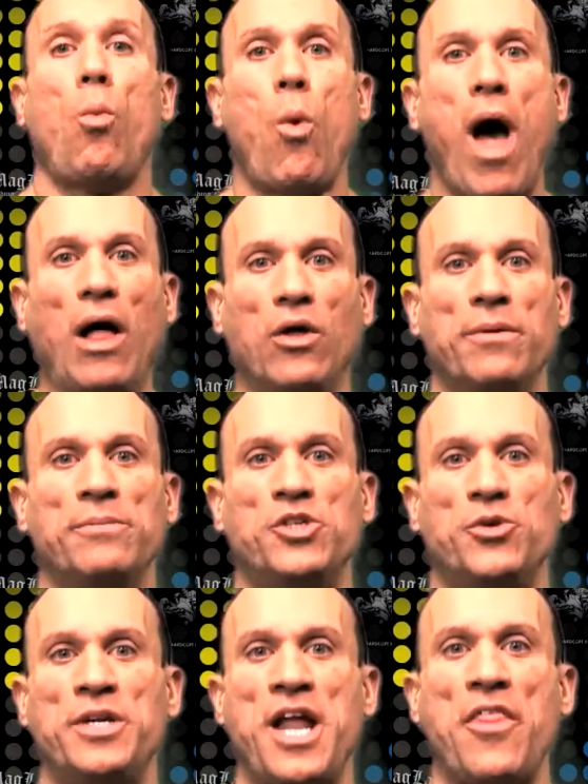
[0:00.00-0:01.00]
Welcome
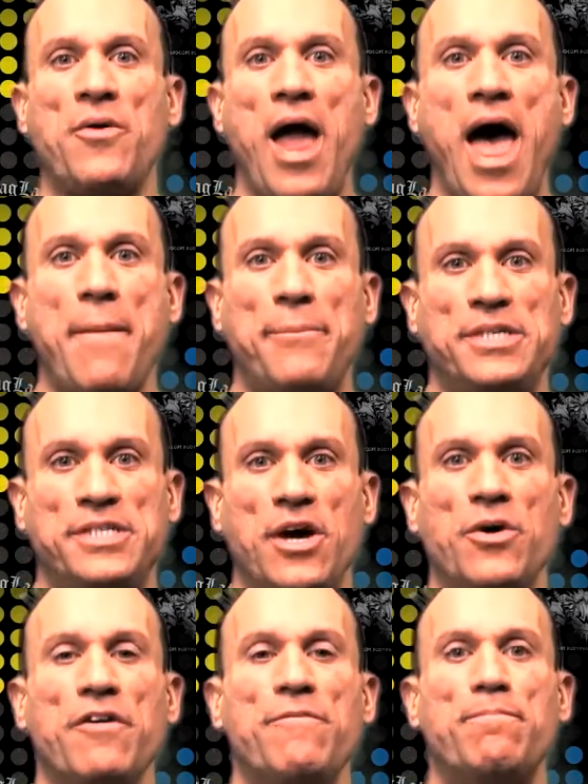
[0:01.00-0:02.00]
to another
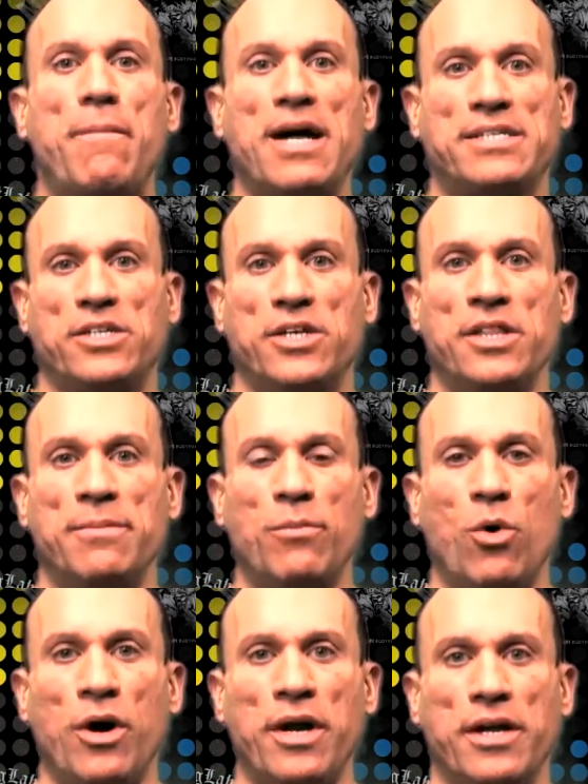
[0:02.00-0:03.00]
episode of Muscle in the
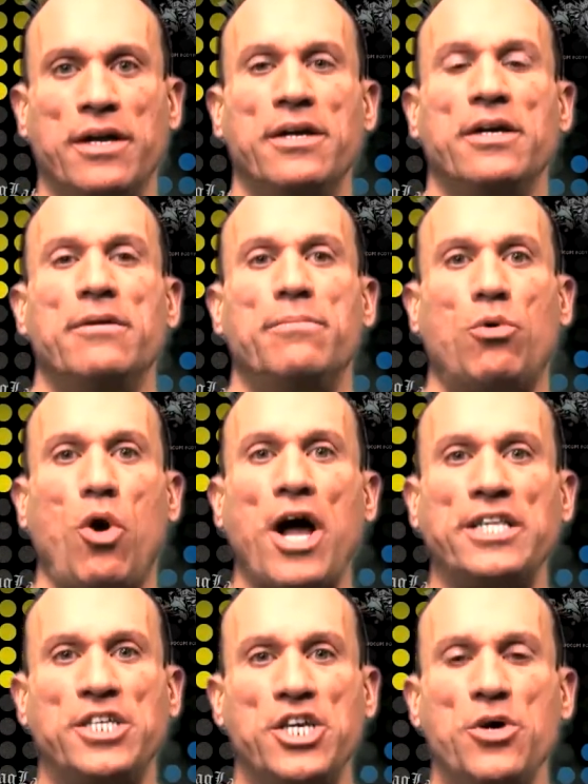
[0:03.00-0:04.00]
Morning,
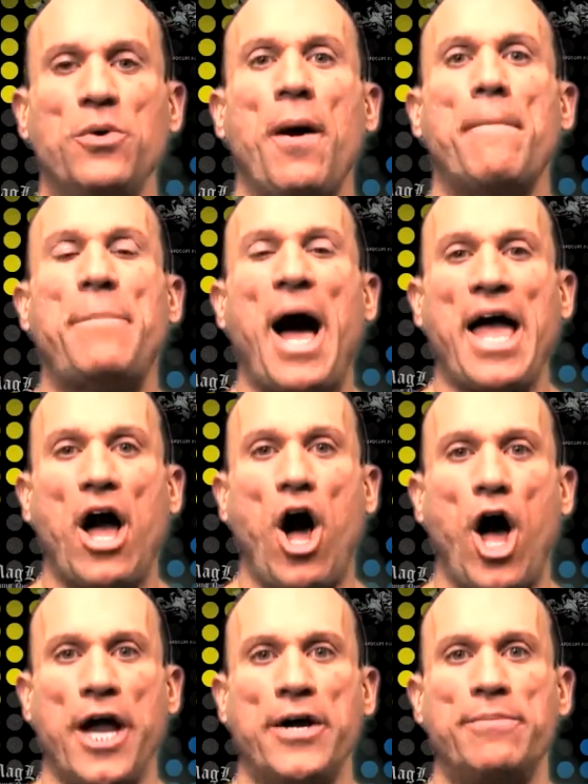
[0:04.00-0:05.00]
brought to you by
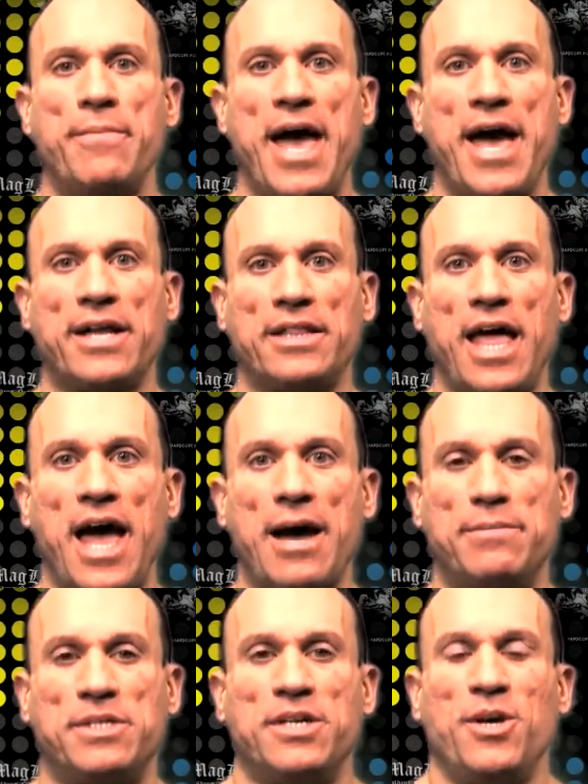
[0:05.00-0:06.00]
Iron Mag
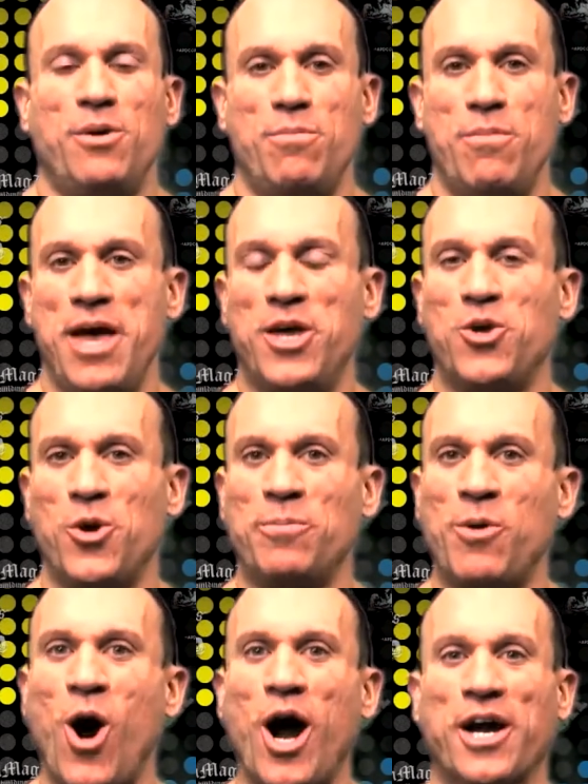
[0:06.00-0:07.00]
Labs. Make your
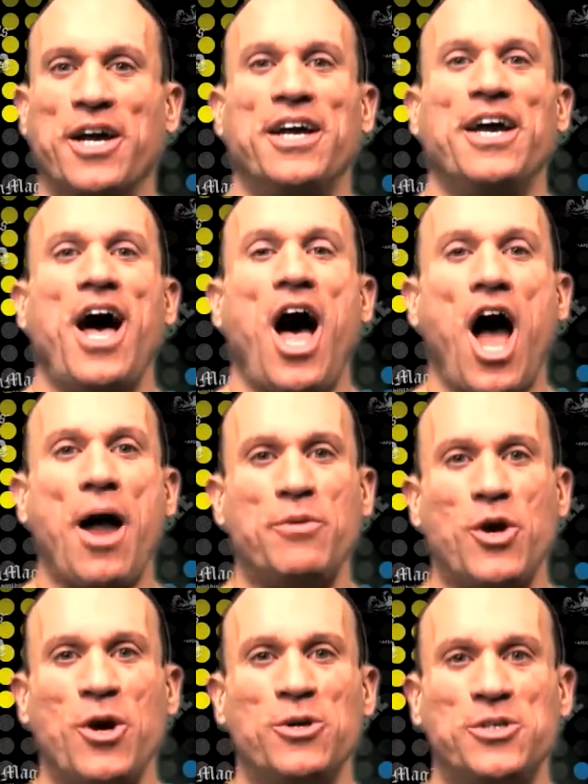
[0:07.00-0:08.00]
mark. I'm
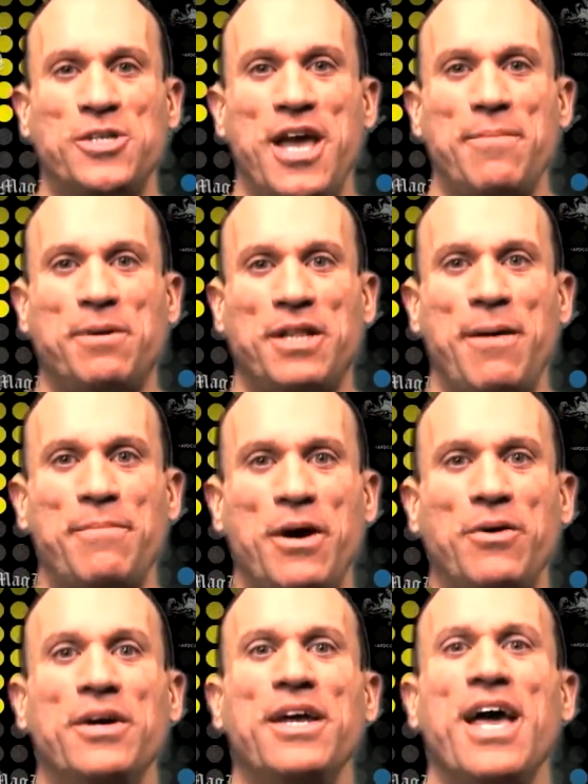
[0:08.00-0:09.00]
your host, Dave
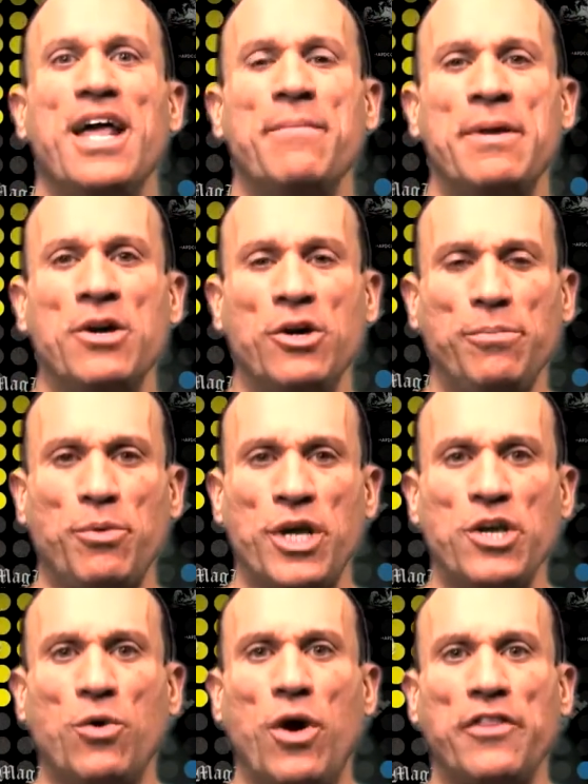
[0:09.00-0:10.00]
Palumbo, and I'm here to
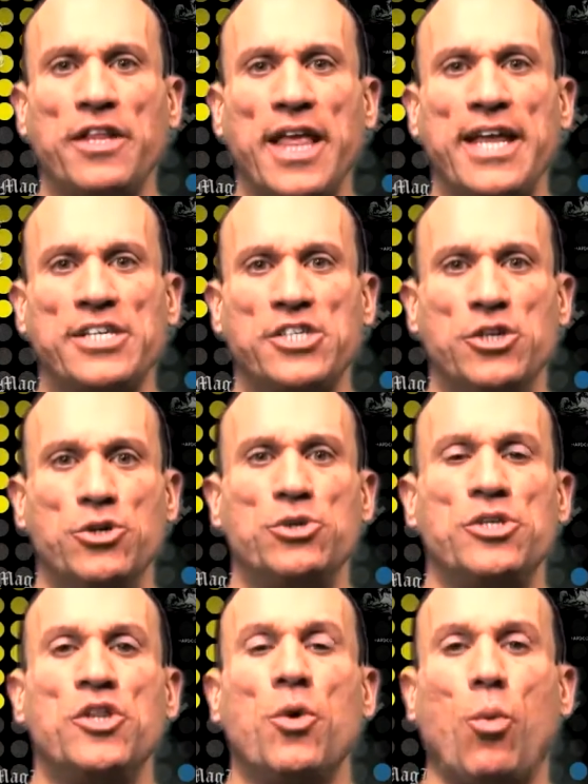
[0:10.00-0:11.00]
bring you all the latest
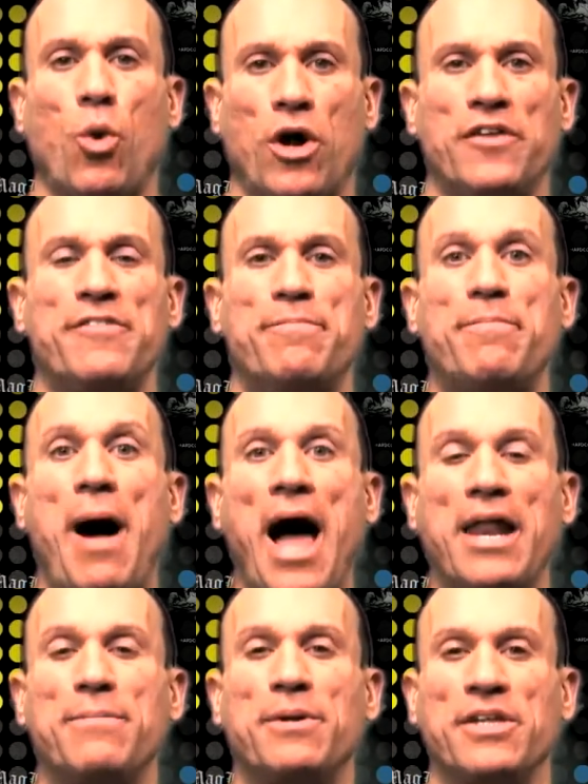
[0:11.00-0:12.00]
news in the world of
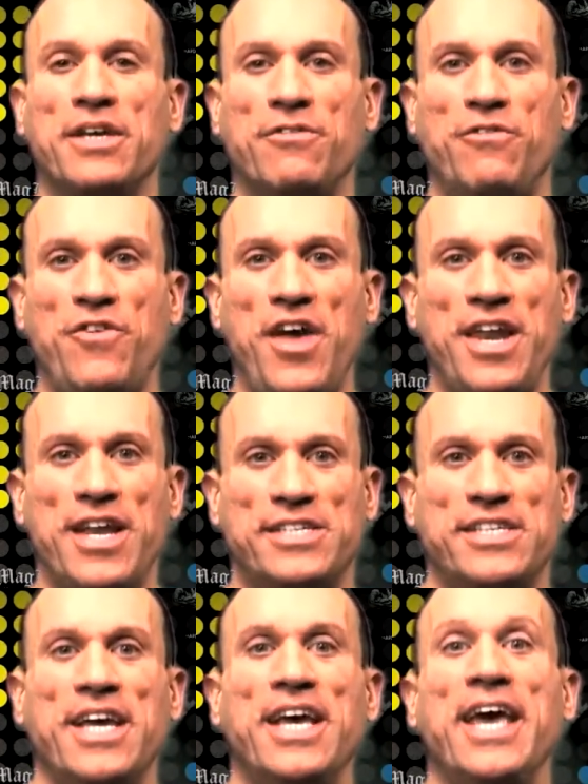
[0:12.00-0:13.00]
bodybuilding and
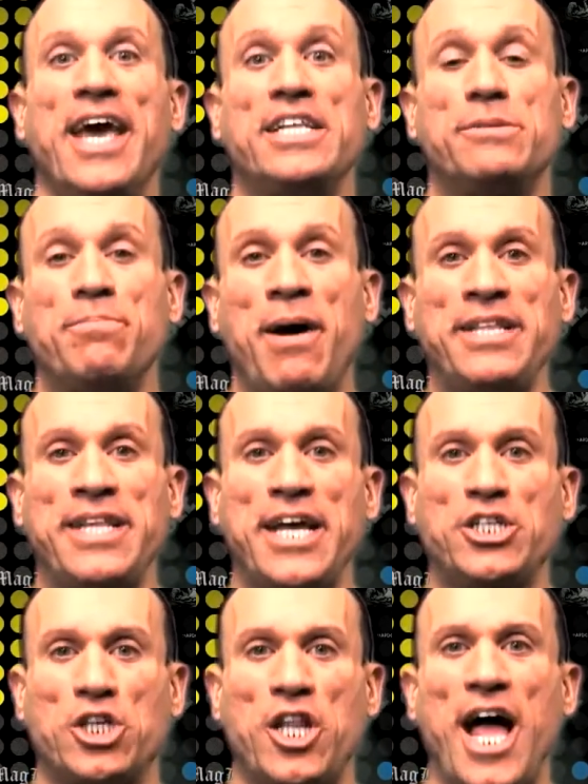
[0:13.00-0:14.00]
fitness. It's
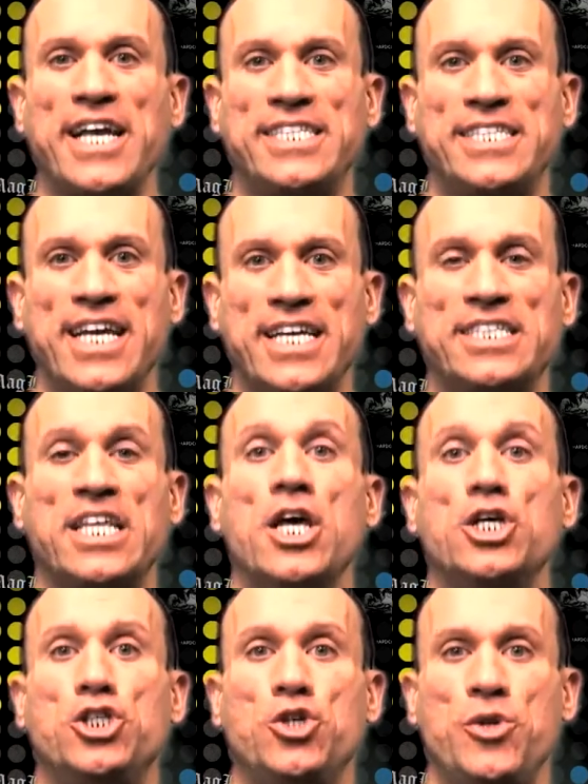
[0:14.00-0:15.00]
Monday, July
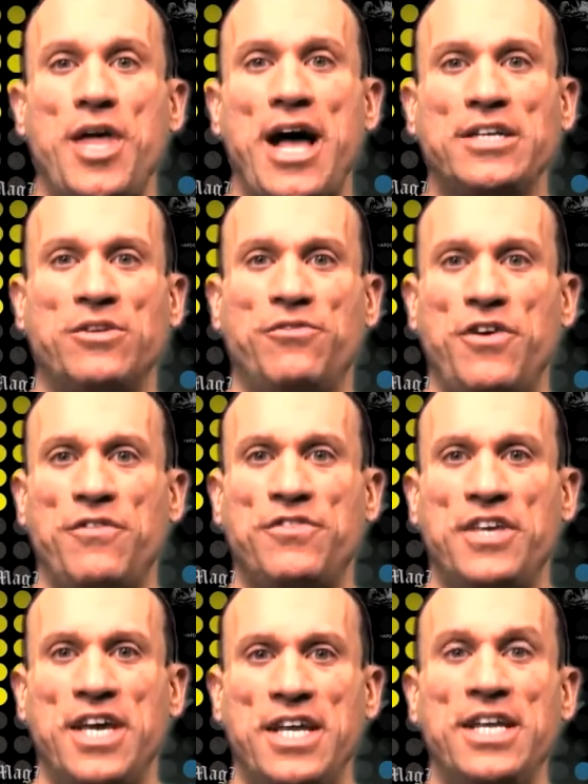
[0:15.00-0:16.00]
6th,
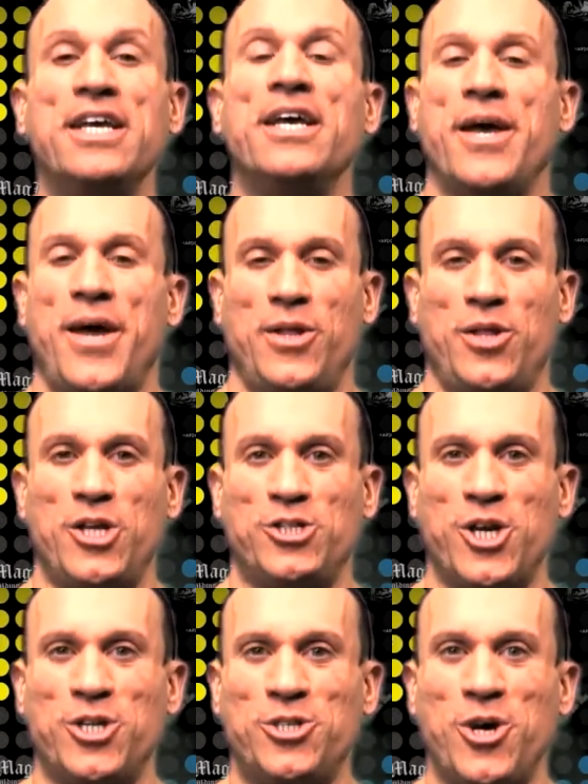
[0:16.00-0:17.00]
2015, and let's
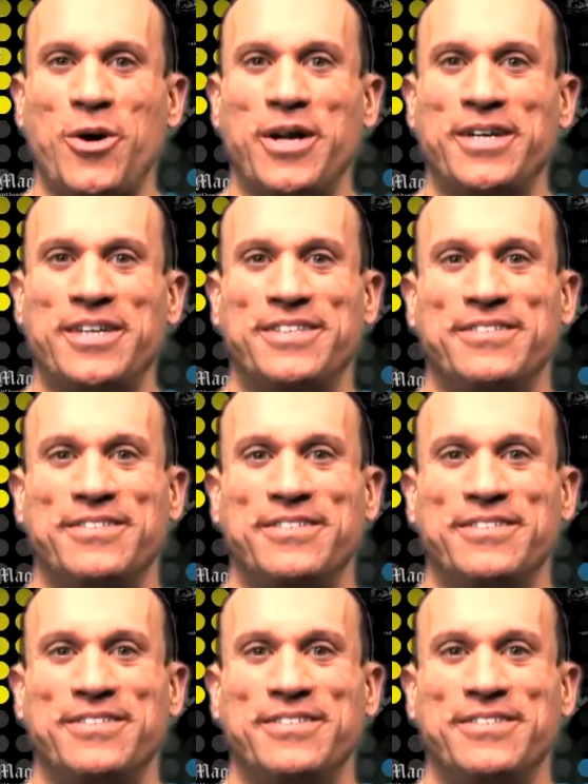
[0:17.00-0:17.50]
get to it.